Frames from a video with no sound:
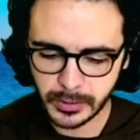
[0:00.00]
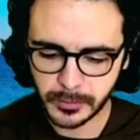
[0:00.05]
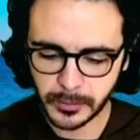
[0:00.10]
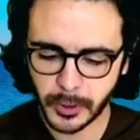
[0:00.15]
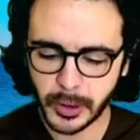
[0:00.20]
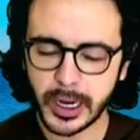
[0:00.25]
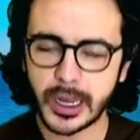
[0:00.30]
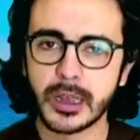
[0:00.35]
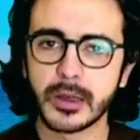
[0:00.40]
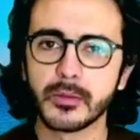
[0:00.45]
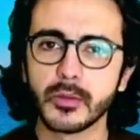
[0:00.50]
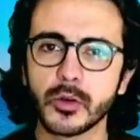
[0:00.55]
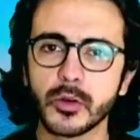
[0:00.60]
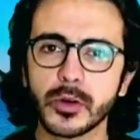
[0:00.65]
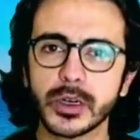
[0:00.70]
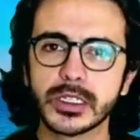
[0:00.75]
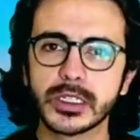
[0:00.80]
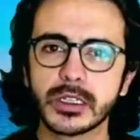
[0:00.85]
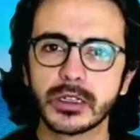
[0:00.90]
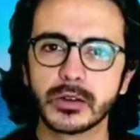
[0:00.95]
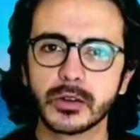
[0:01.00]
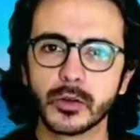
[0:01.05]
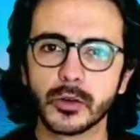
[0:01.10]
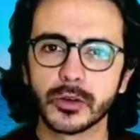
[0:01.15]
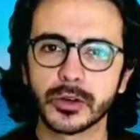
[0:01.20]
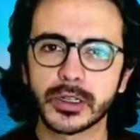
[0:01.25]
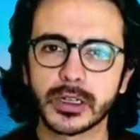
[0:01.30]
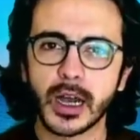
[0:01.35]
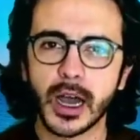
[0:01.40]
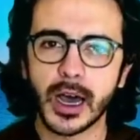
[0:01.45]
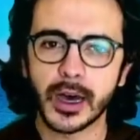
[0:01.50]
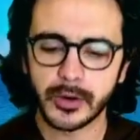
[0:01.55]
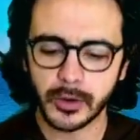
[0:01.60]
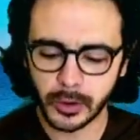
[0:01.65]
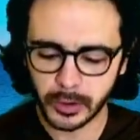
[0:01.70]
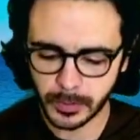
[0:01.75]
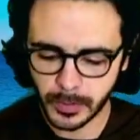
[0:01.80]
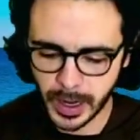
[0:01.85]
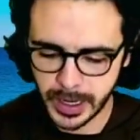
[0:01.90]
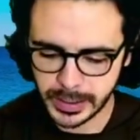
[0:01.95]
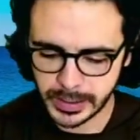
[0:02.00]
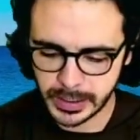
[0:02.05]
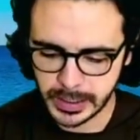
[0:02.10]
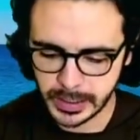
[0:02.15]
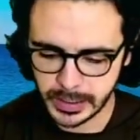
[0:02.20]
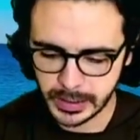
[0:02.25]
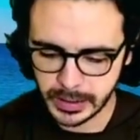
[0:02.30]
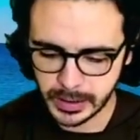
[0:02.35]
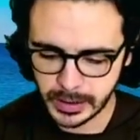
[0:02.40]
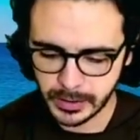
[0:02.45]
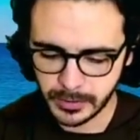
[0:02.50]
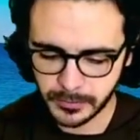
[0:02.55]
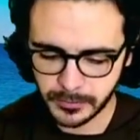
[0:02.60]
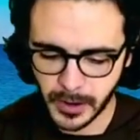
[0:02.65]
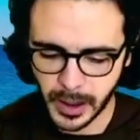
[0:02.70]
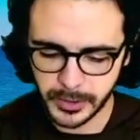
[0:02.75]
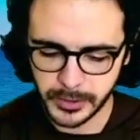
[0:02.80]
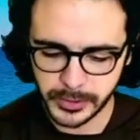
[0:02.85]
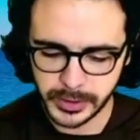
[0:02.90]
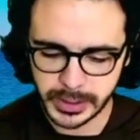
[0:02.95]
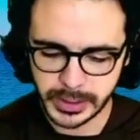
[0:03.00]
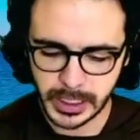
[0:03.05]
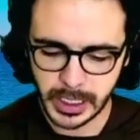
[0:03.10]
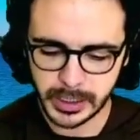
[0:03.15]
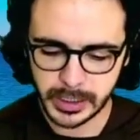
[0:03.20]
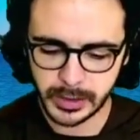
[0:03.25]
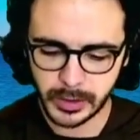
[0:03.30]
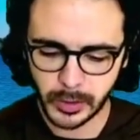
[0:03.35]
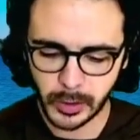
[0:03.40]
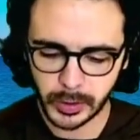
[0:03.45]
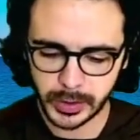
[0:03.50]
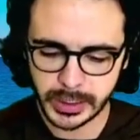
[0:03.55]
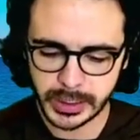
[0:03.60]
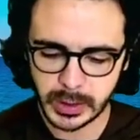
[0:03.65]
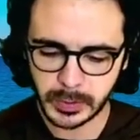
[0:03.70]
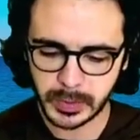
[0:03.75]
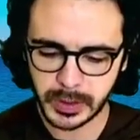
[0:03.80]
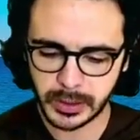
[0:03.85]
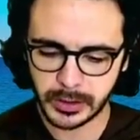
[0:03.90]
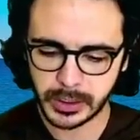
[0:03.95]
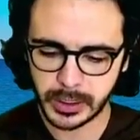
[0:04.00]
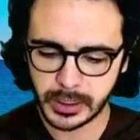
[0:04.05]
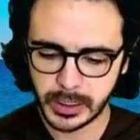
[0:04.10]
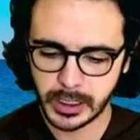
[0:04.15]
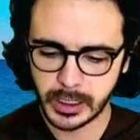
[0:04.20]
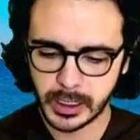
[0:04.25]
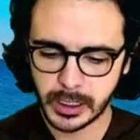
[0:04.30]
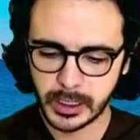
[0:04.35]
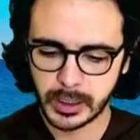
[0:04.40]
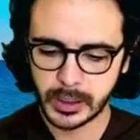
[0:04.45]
for him who is the Lord God Almighty, Father, Son, and Holy Spirit,